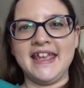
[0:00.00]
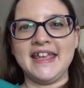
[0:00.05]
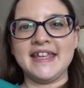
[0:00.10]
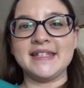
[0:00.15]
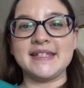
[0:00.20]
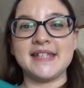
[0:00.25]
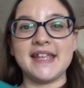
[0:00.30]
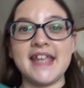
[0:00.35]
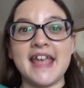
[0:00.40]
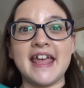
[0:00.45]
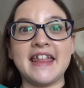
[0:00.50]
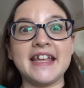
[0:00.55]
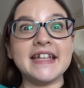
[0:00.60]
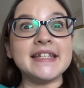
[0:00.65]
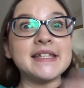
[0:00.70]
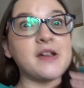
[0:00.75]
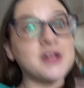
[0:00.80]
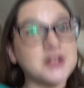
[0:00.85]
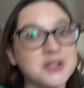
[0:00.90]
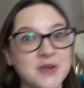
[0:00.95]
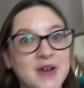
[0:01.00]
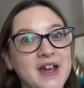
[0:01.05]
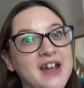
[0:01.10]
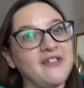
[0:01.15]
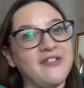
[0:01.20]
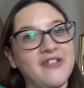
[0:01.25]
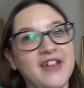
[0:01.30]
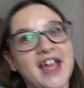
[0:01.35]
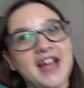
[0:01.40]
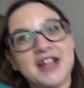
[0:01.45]
So yeah, that's our
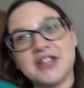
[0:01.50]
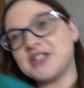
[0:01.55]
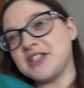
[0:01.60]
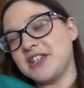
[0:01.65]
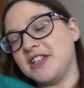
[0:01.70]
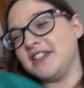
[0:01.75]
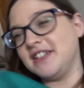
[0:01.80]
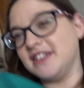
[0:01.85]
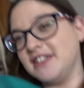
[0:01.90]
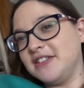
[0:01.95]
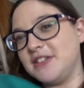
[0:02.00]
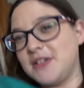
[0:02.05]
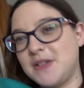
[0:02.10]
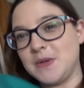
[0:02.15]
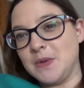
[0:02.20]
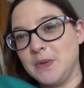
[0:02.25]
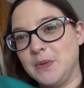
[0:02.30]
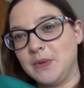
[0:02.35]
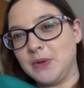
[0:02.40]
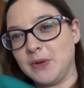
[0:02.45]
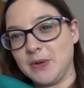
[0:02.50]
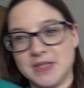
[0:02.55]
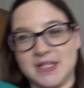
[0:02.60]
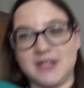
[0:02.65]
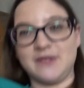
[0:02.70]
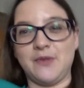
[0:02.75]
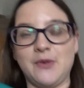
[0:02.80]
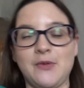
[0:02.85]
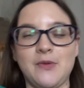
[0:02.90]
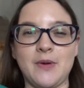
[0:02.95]
trailer reaction to
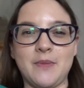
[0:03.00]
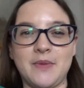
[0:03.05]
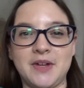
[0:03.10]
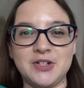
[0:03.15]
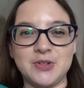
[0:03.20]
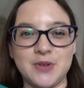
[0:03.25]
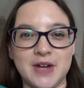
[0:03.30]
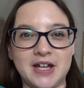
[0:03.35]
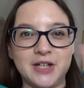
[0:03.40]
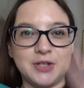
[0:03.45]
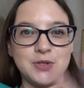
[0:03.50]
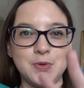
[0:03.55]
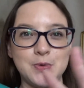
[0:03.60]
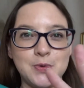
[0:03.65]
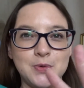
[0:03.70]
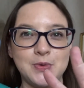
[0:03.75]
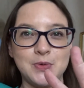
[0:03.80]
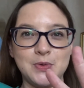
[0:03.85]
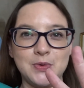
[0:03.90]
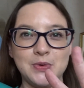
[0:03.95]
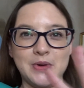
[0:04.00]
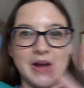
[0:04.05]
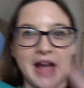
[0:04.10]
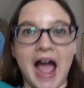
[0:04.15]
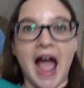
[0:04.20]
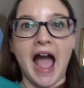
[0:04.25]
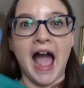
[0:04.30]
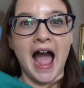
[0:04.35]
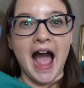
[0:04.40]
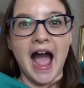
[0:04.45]
Christopher Robin trailer 2.
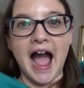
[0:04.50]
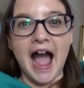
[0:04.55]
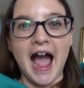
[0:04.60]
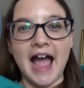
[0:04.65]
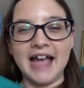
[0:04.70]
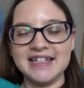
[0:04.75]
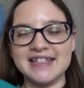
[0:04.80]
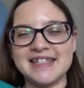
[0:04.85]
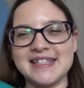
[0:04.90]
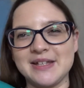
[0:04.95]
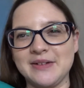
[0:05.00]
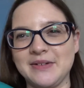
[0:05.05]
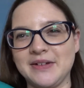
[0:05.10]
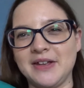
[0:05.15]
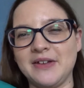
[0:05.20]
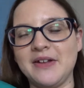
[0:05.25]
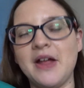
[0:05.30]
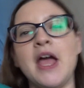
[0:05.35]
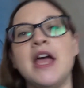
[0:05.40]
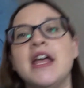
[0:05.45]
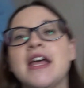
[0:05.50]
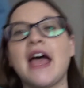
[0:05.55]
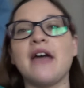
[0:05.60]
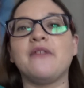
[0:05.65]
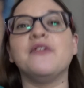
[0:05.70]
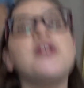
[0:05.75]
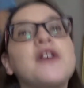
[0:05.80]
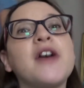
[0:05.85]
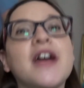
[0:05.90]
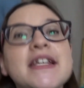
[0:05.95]
It's so cute. Have
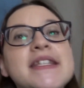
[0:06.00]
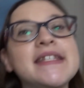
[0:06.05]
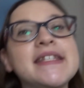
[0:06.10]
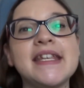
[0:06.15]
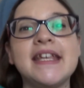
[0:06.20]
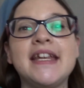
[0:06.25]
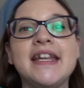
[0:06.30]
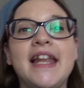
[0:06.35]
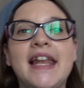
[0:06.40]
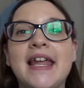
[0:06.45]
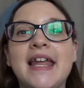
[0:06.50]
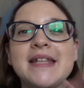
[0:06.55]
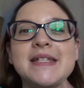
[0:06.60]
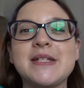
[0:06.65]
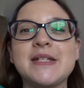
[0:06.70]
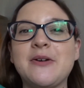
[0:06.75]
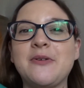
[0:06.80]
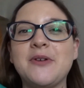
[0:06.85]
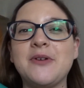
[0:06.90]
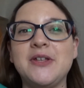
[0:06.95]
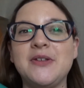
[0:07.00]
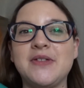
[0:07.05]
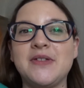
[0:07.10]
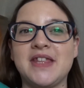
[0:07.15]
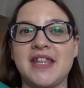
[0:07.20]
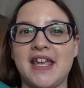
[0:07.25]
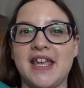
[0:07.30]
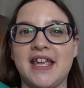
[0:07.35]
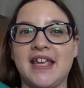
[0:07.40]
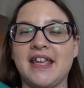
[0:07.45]
you guys seen it? Let us know what you
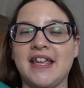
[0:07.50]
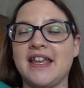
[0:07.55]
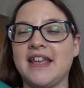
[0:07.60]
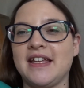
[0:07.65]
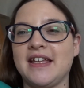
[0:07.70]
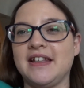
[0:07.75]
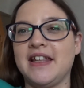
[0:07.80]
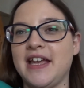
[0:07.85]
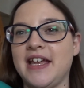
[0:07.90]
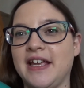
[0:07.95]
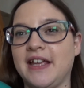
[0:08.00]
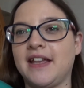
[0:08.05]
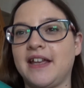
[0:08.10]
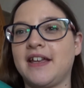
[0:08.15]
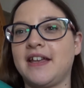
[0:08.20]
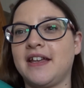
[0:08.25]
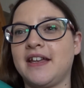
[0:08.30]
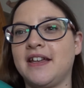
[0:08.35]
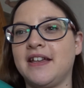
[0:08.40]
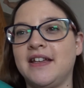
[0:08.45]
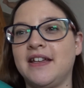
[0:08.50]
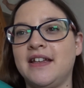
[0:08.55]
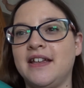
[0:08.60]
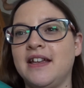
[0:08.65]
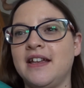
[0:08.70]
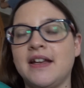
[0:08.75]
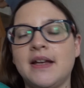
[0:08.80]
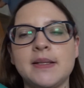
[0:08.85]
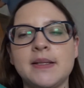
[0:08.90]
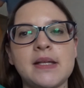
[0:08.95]
think. Like,
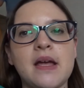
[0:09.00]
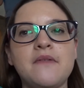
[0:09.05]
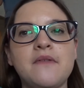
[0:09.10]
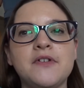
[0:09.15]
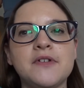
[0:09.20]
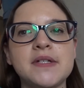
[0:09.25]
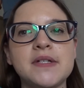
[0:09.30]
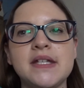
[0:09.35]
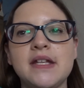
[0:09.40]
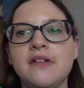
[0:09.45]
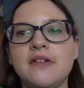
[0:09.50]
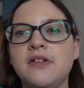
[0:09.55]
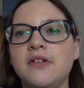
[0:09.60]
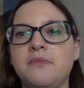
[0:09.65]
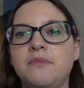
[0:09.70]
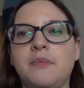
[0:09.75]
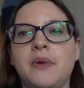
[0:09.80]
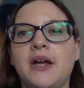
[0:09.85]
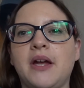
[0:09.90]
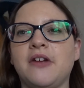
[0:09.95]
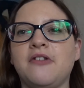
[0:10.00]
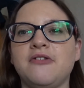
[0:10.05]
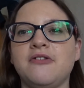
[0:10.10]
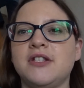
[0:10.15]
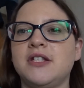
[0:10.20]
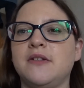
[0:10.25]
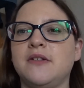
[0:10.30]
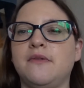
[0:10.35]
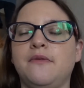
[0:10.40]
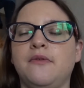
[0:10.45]
because I've not seen Goodbye
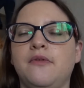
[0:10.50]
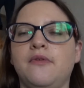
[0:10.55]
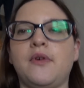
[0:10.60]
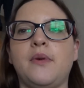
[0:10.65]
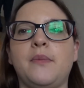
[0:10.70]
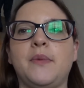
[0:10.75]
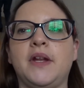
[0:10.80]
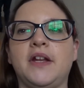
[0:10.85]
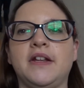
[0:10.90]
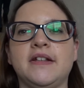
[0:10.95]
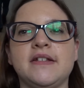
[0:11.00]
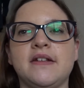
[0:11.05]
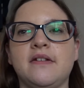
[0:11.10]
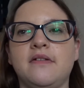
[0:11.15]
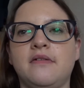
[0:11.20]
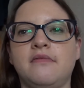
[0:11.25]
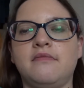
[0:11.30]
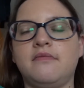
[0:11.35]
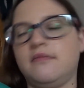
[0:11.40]
Christopher Robin. I don't